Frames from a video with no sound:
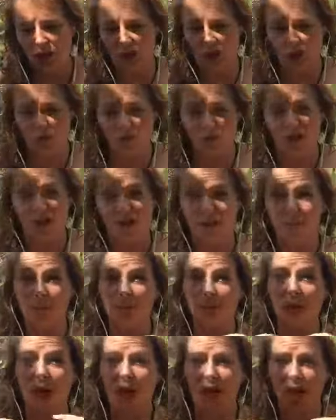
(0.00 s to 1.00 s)
creating
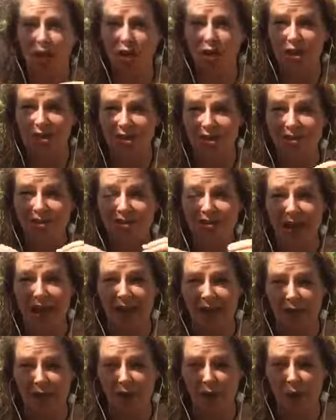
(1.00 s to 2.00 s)
blockages inside
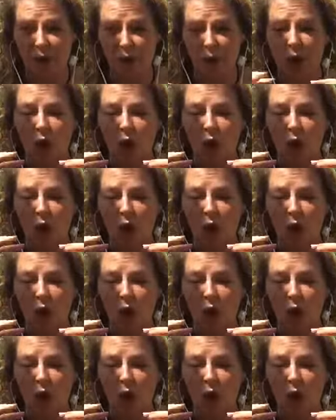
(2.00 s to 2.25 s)
of you,